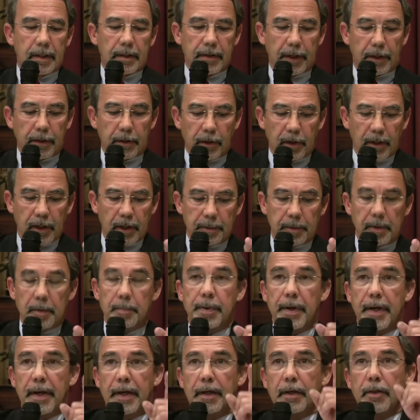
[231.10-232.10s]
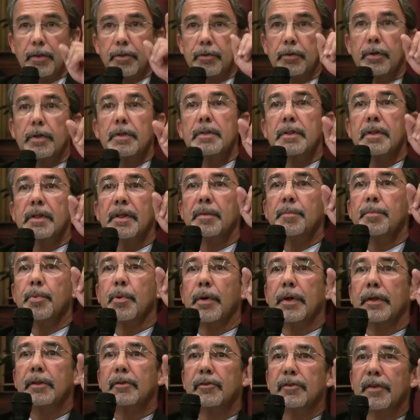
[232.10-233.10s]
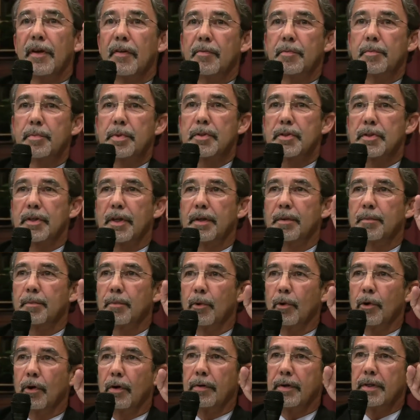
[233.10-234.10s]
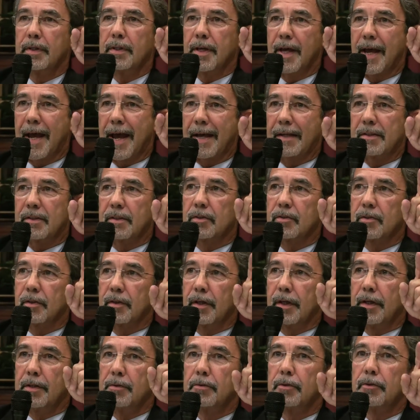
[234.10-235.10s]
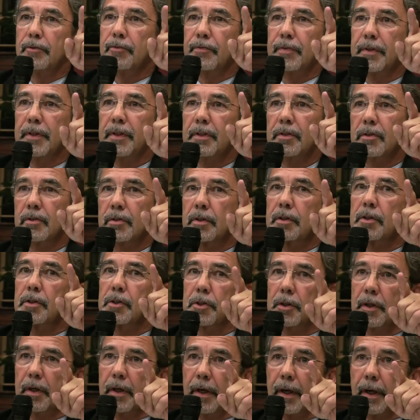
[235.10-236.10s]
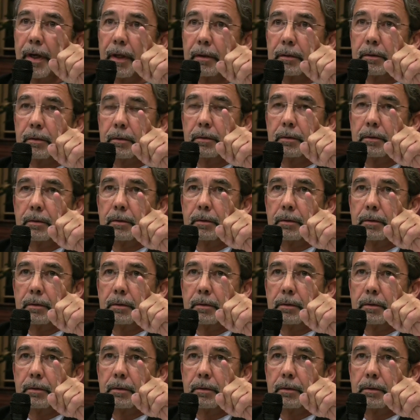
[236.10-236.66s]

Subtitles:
that you're going to be paying 13.7% more in taxes and annual fees this year,